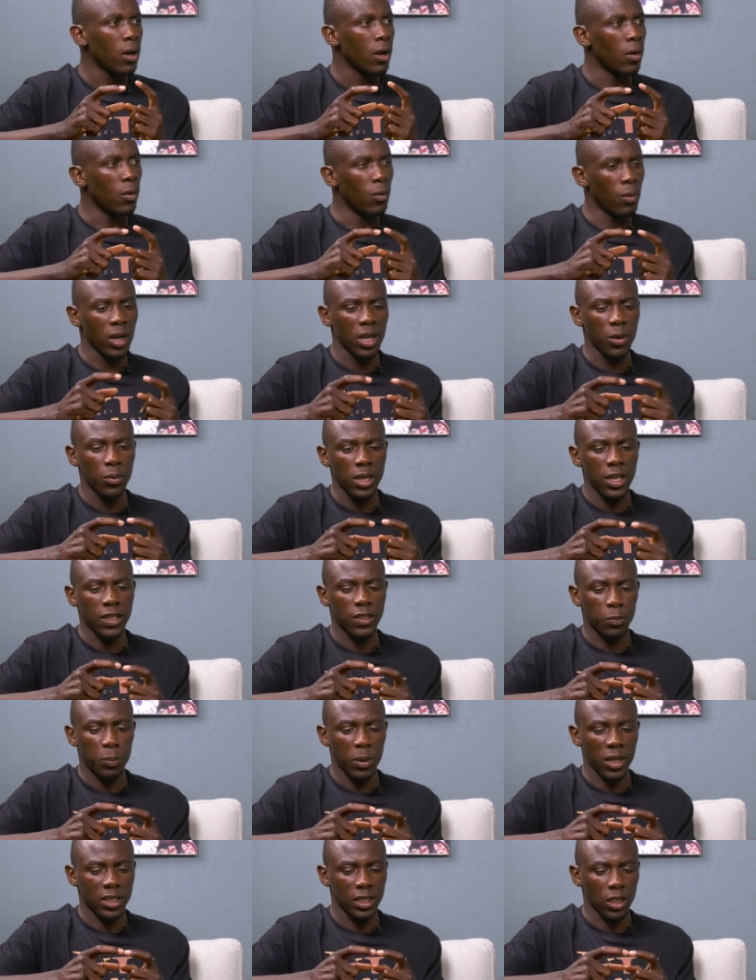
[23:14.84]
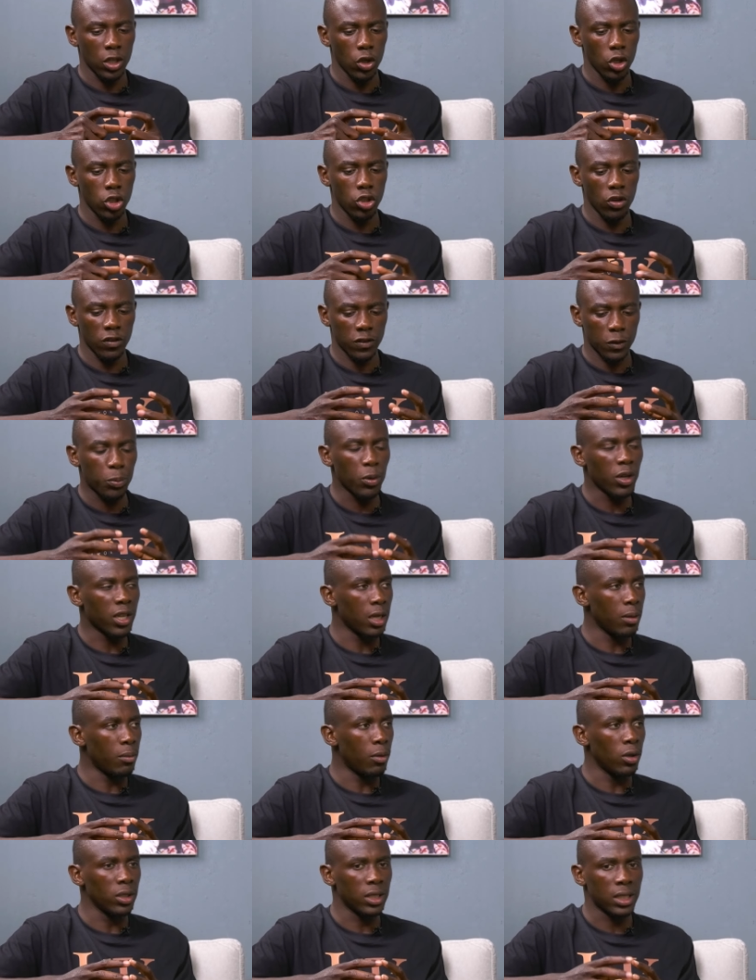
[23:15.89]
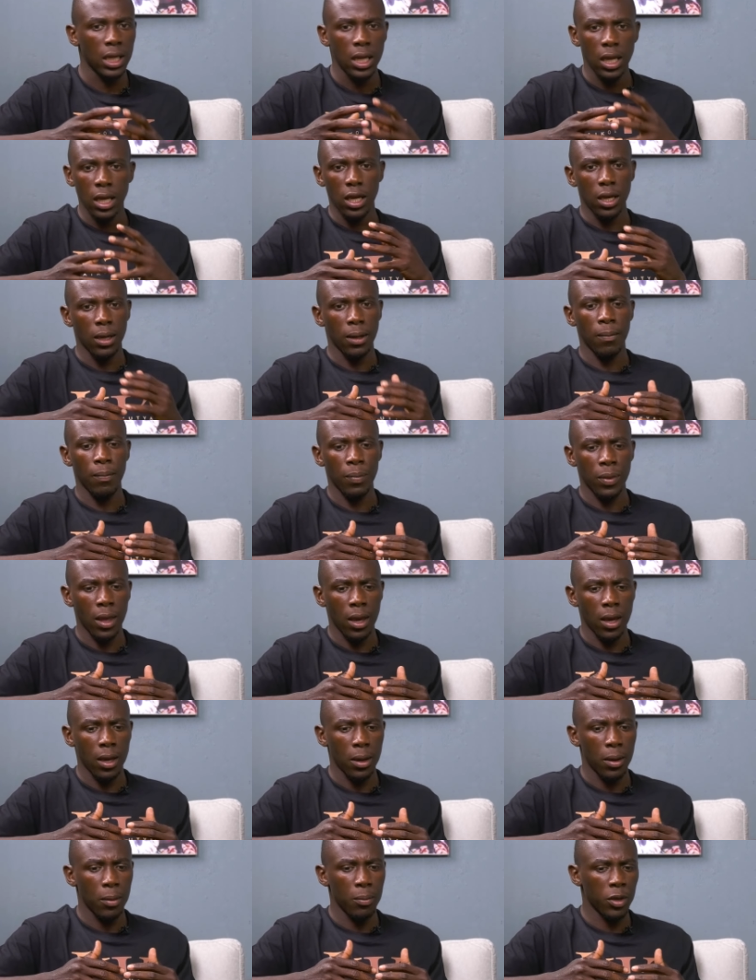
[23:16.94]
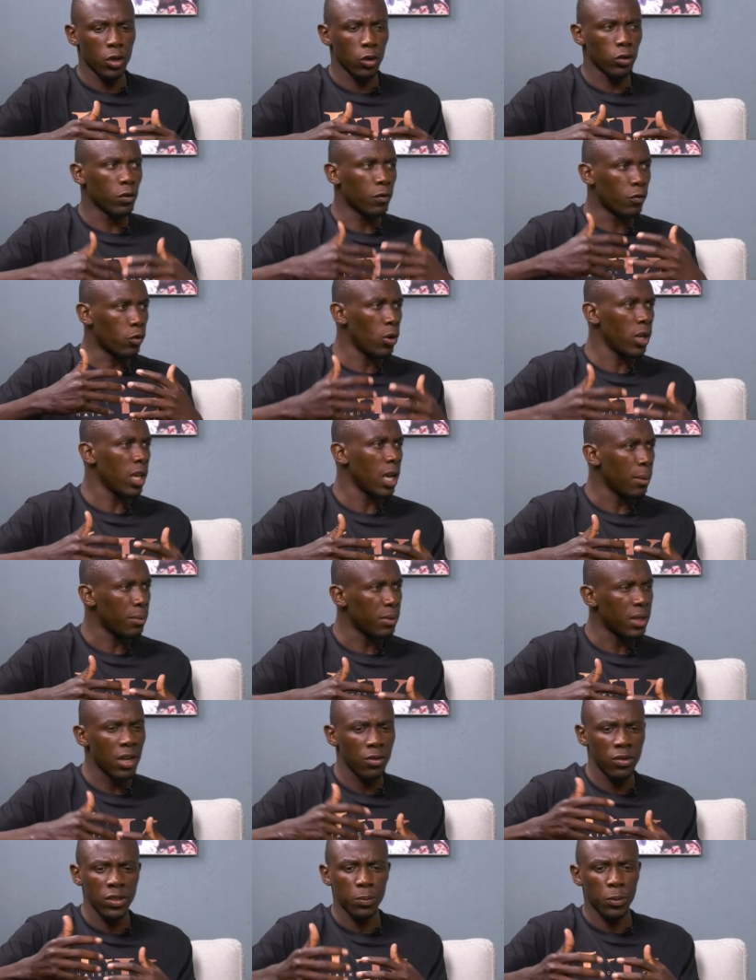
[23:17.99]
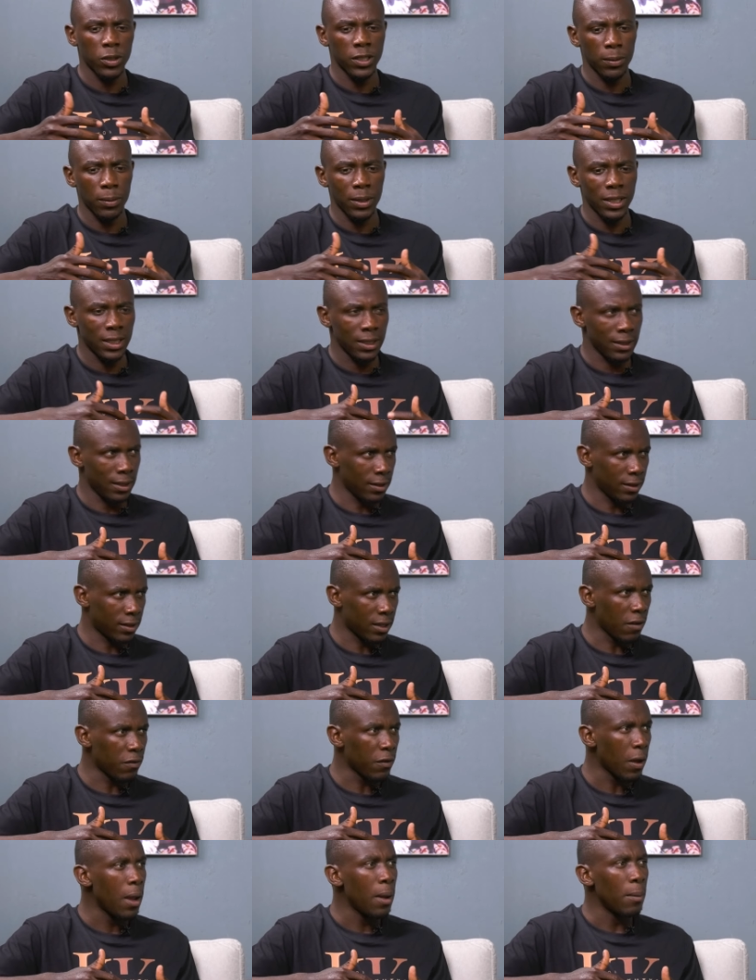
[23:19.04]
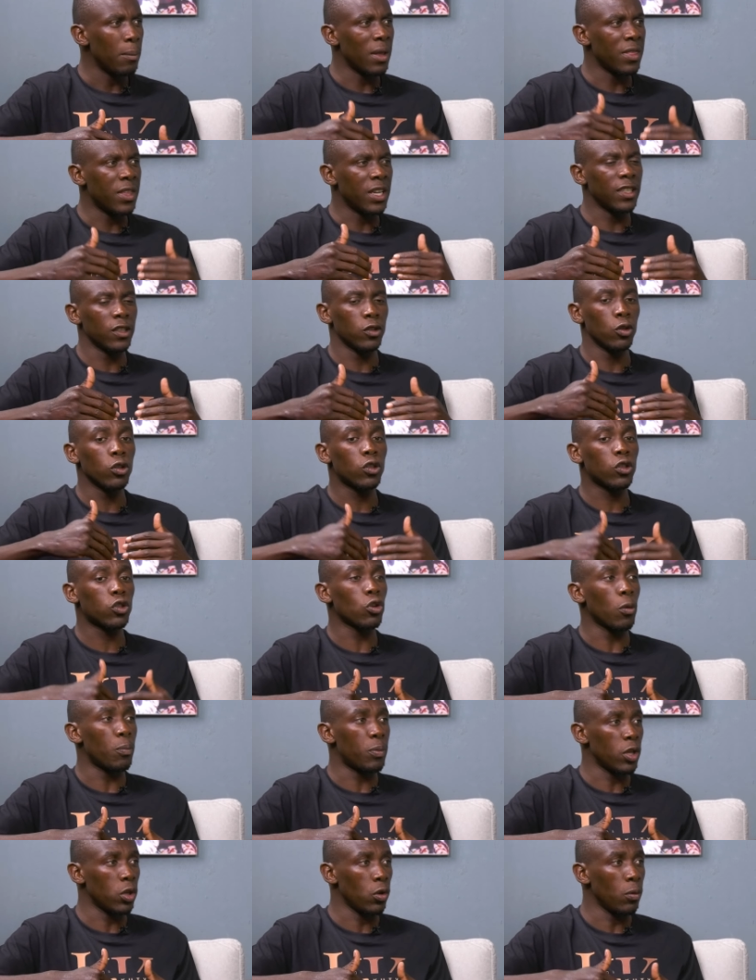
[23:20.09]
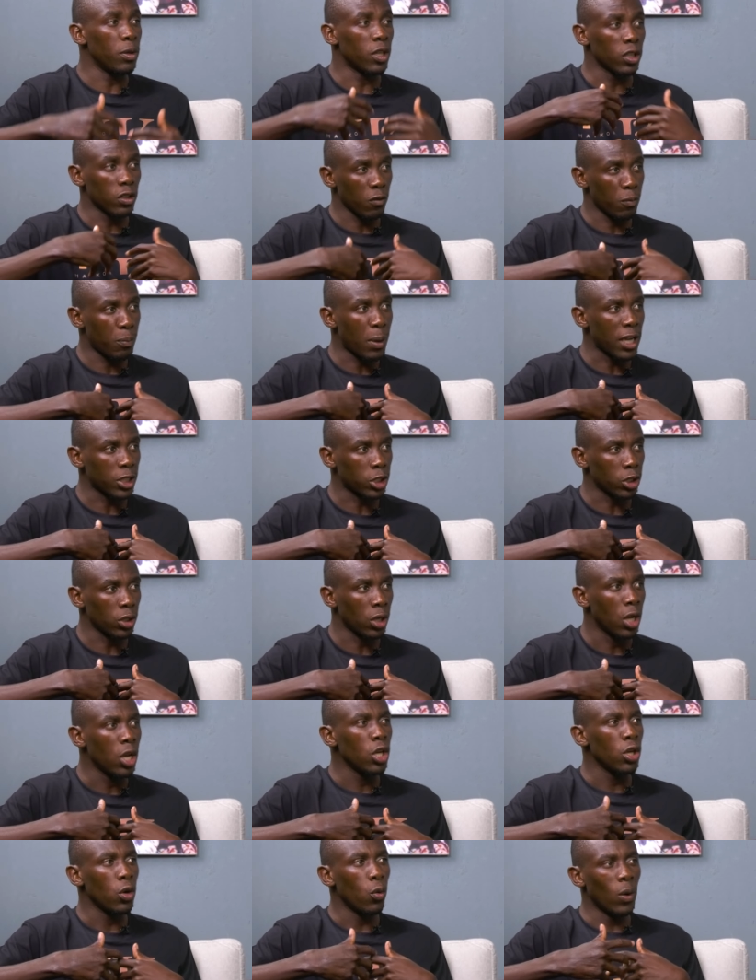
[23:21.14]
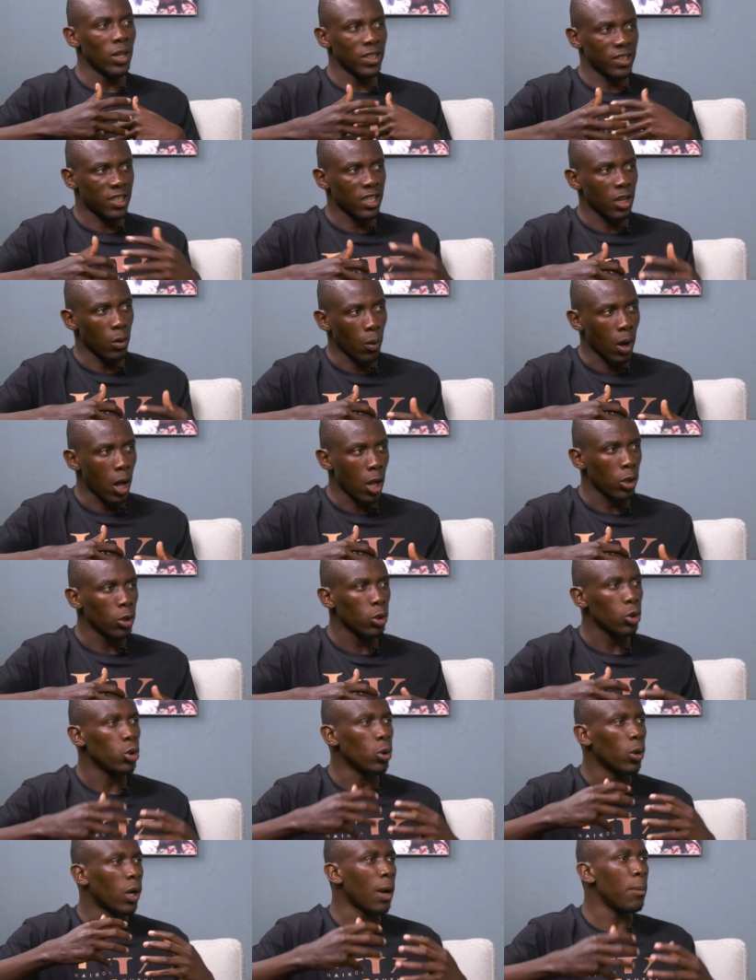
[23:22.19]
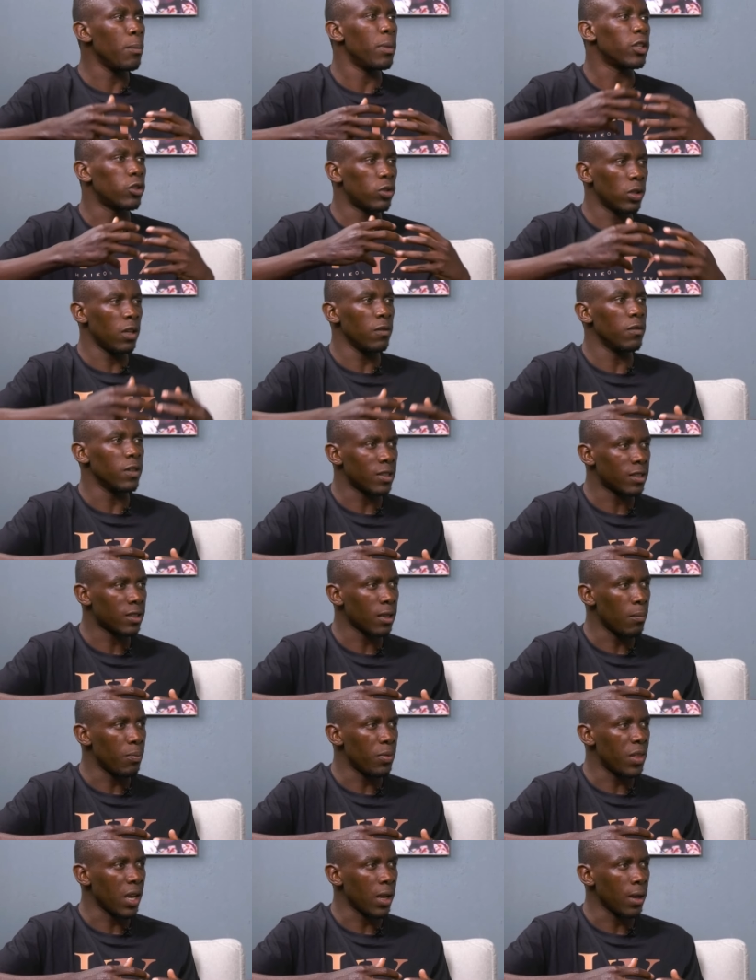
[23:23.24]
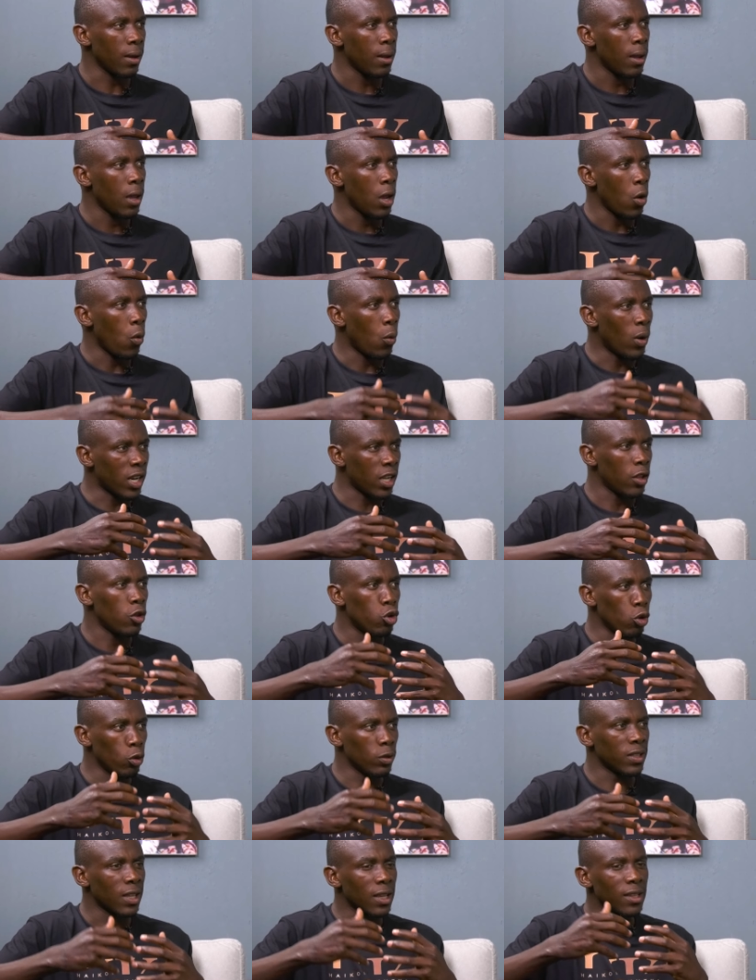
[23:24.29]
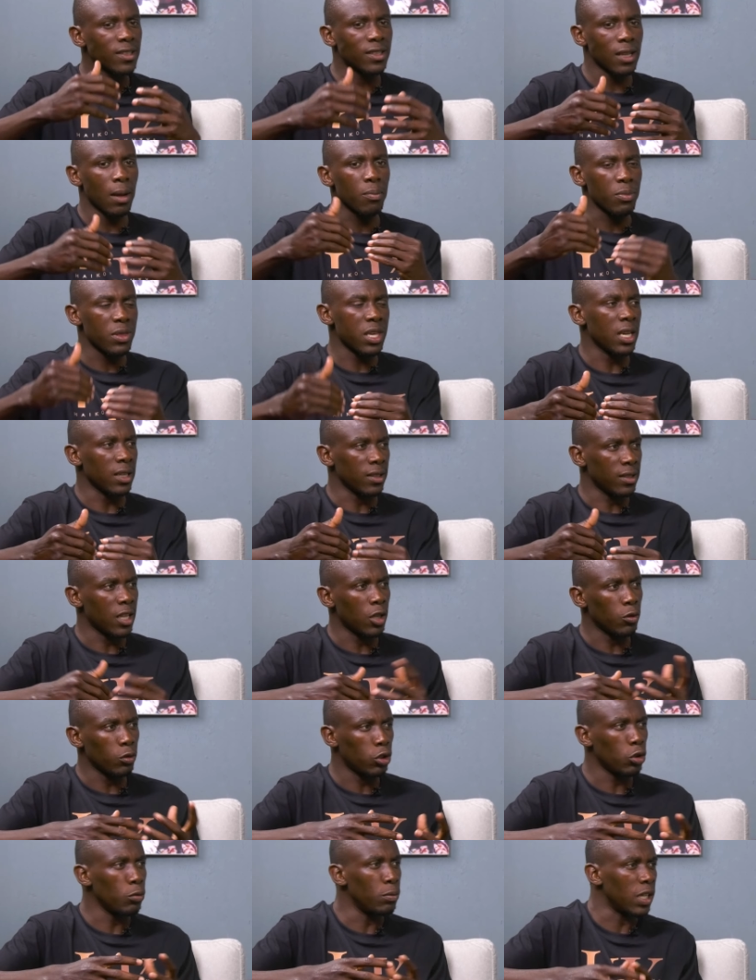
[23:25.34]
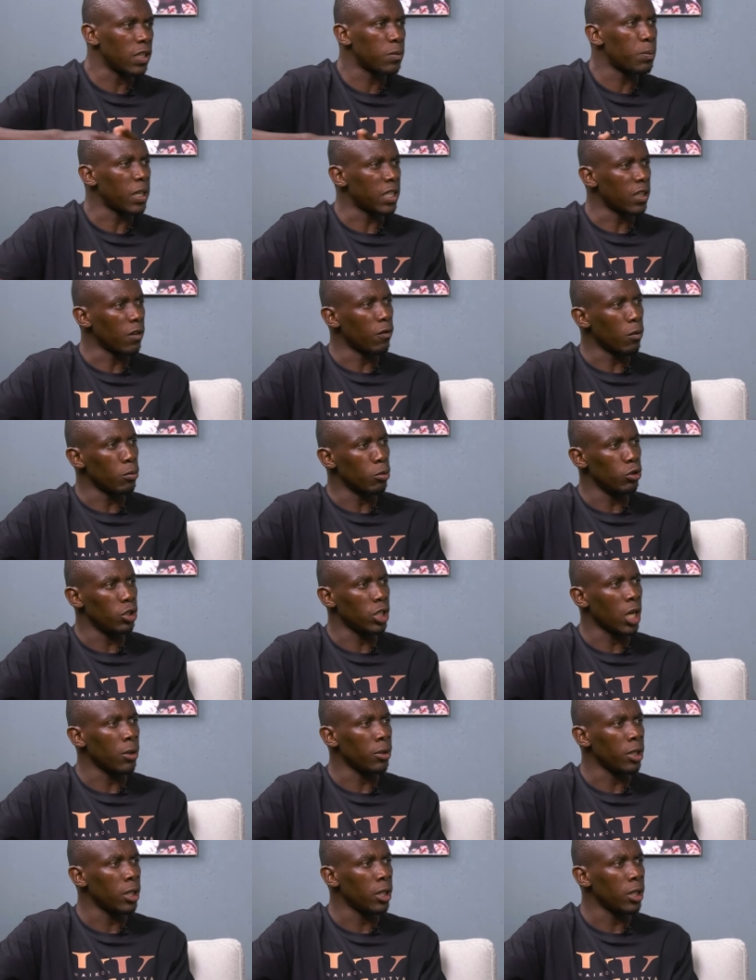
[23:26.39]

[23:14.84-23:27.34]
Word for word: what are we expecting? You have spoken about um, because of growing up, their responsibilities and stuff, but that is not stopping you because of passion. Once in a while, you come back to give us something what are those some things that we should be expecting from Good